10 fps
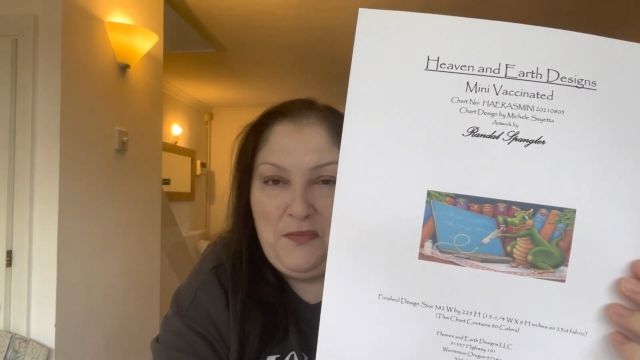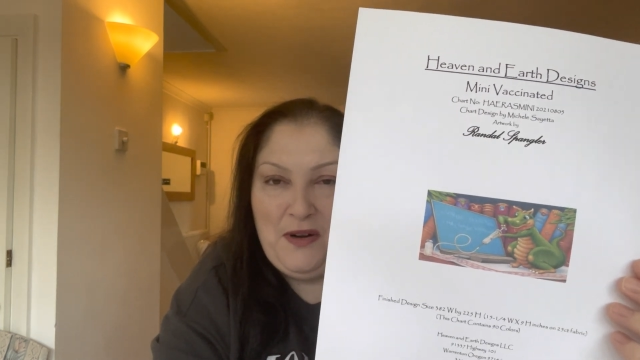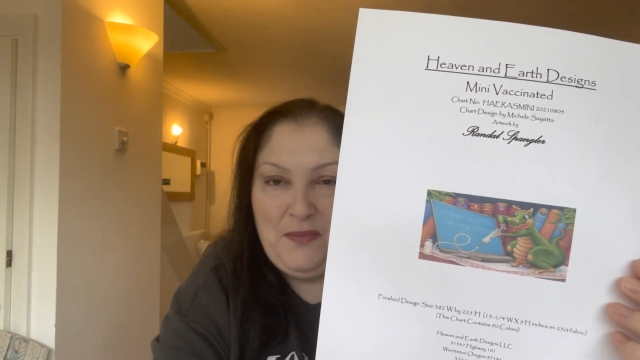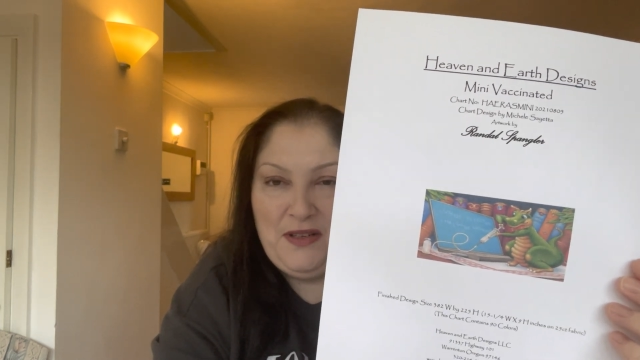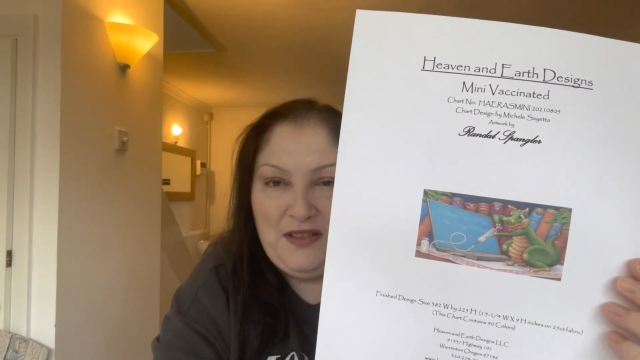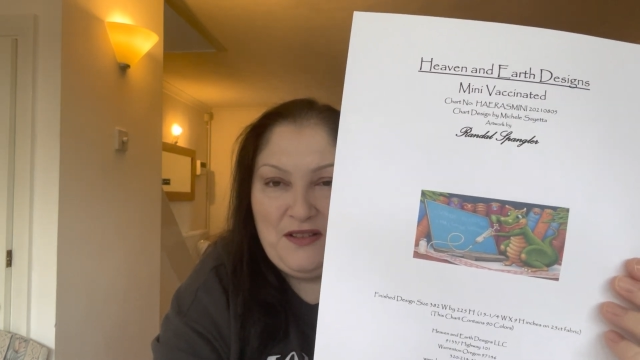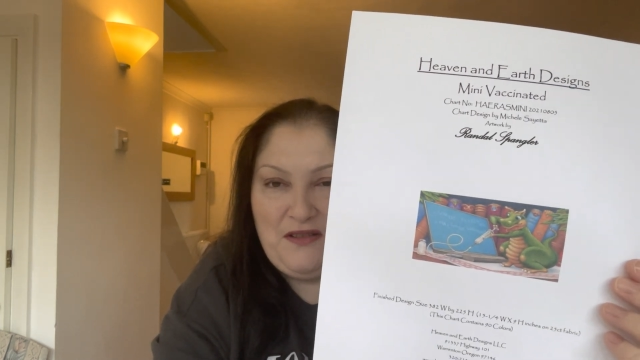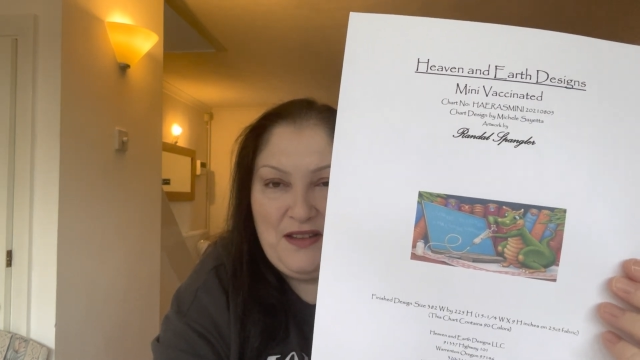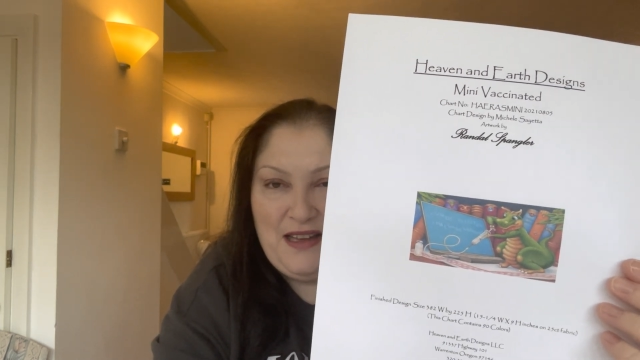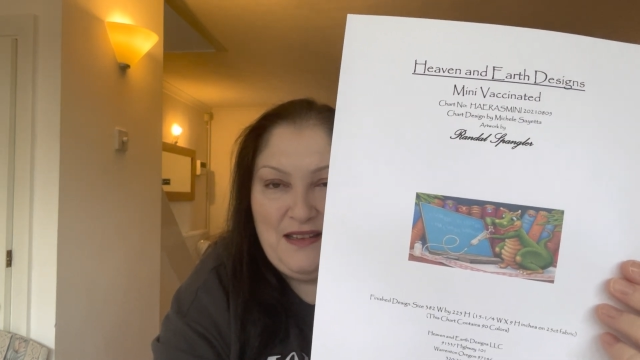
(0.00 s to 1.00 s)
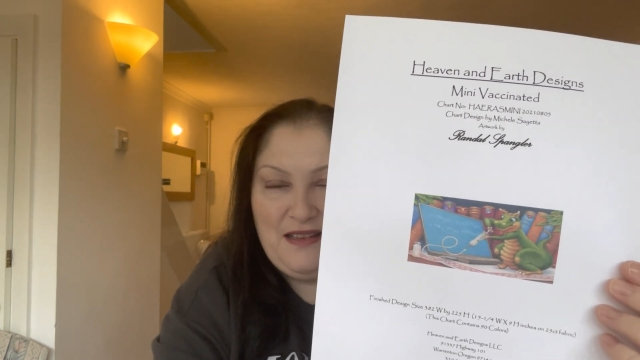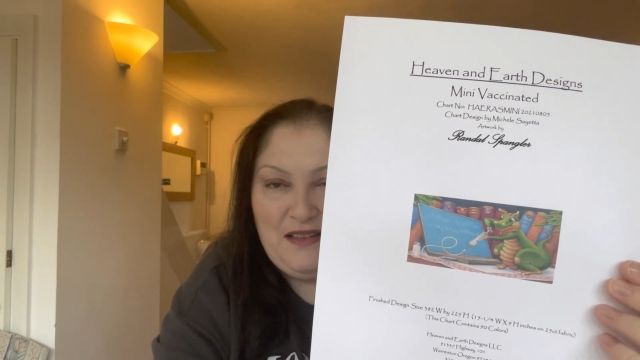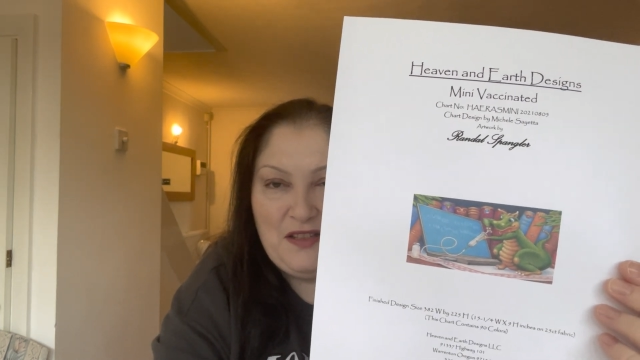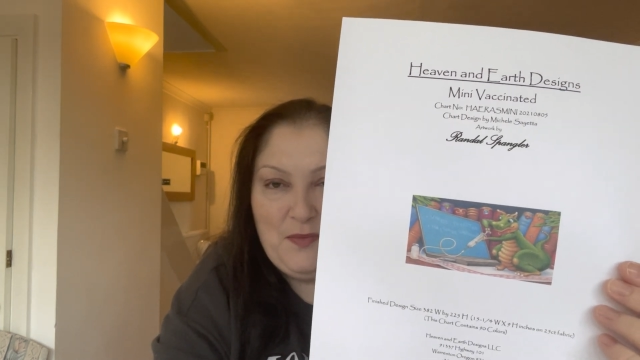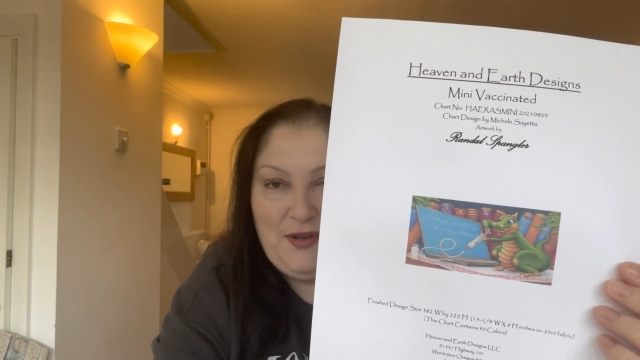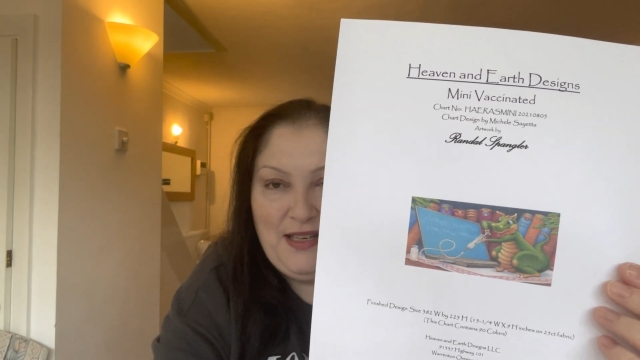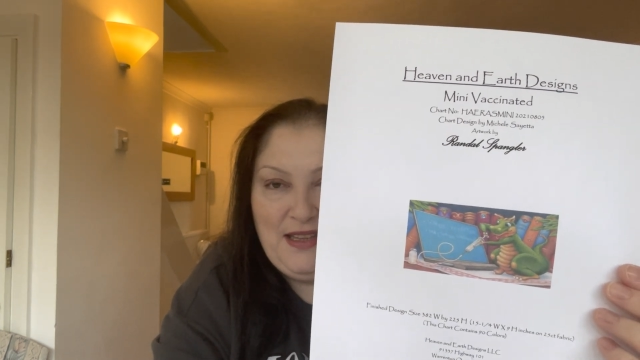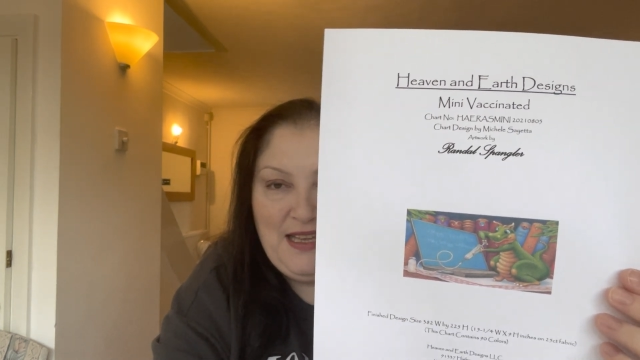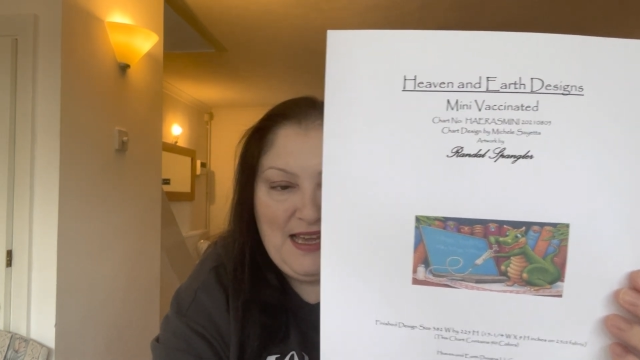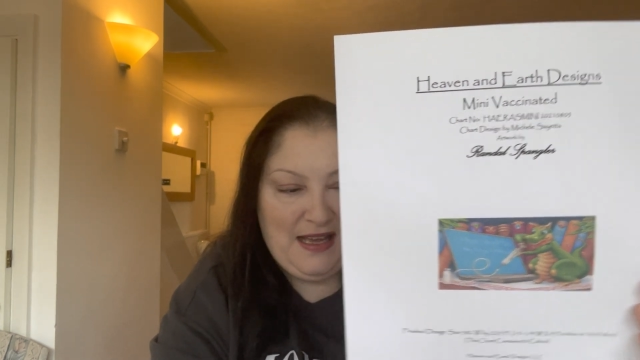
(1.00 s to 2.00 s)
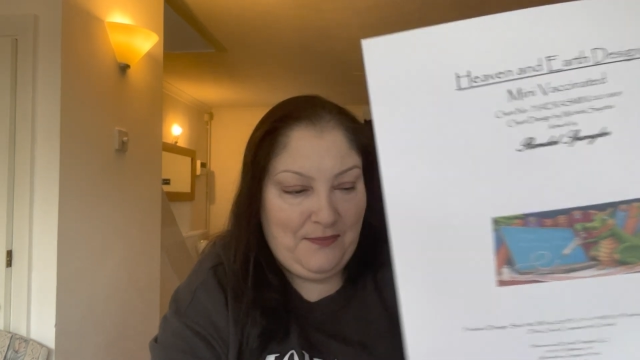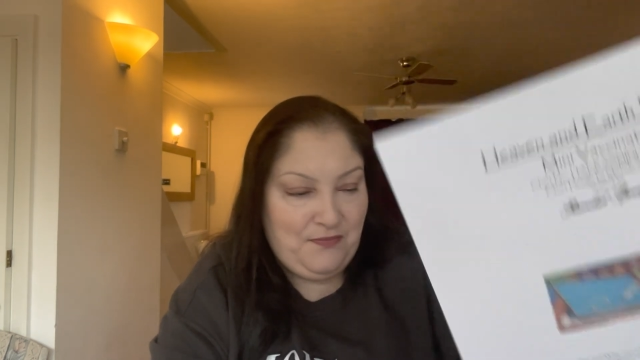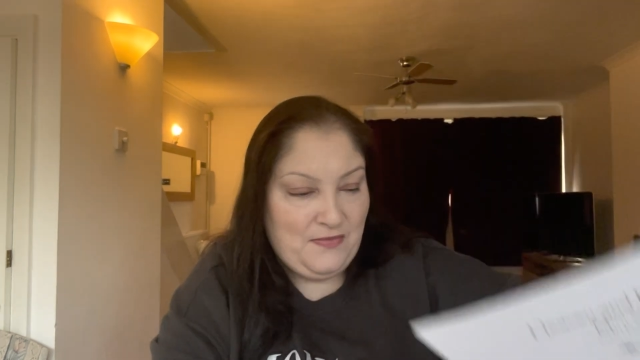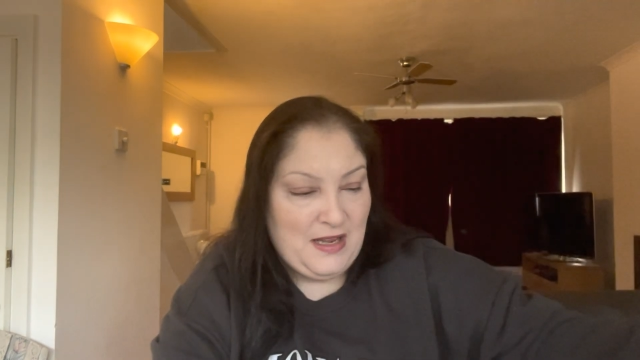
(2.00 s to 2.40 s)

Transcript: but I'm going to start that at some point in the year.